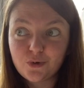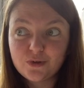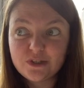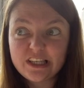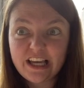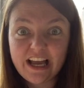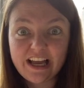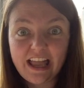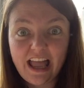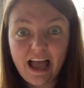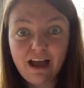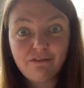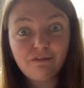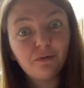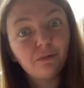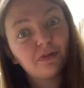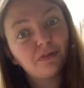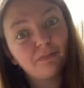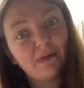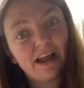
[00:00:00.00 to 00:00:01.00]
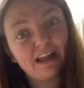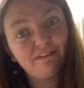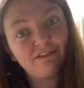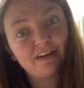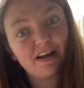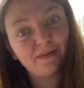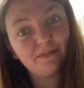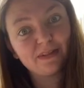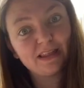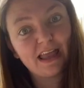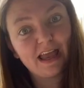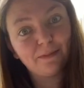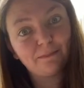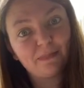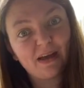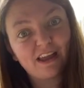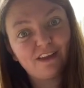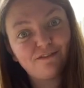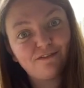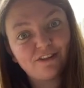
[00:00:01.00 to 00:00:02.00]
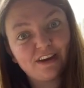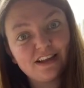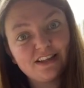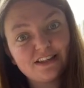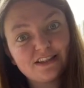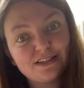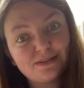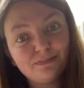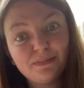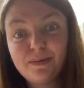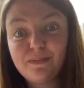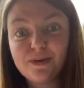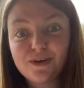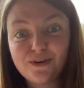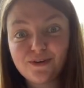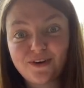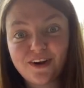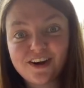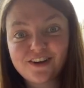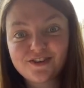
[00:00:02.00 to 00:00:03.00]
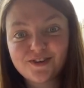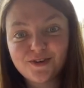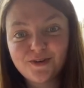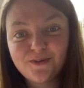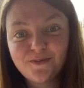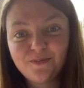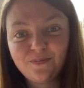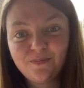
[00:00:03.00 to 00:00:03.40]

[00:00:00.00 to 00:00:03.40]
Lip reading: to a cafe with my family and my friends. Maybe you are too.